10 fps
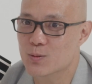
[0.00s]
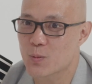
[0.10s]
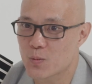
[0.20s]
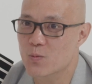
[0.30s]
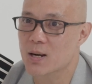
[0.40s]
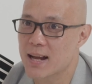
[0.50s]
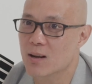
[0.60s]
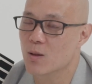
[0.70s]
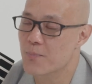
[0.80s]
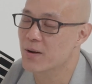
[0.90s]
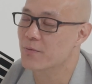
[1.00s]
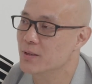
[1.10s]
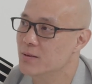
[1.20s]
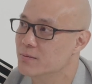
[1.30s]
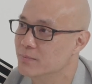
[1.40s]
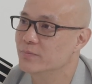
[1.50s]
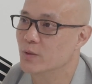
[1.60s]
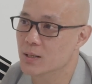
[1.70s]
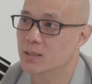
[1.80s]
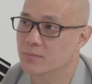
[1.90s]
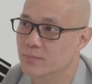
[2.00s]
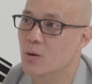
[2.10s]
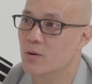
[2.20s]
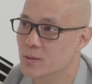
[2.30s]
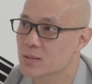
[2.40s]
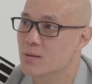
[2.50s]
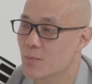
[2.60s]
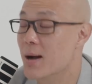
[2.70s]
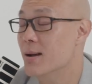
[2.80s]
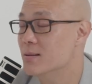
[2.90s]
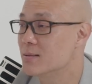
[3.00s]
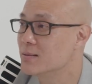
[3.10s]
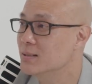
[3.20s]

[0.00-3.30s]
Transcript: will work out a lot better for you, for the borrowers or buyers.